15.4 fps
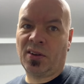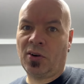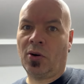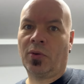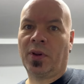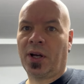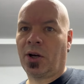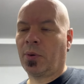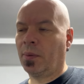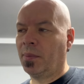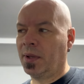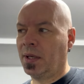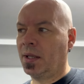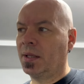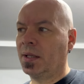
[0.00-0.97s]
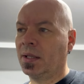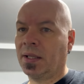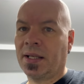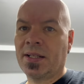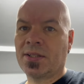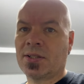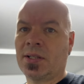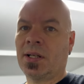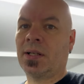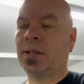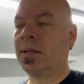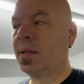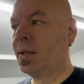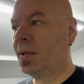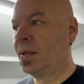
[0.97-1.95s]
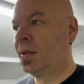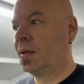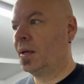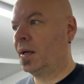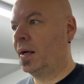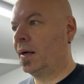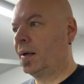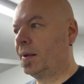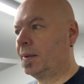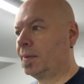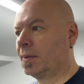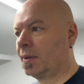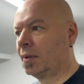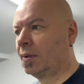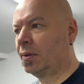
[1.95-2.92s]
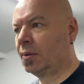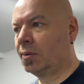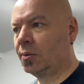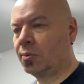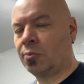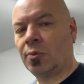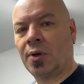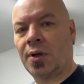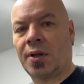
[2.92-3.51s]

all the equipment and the lights and that. And one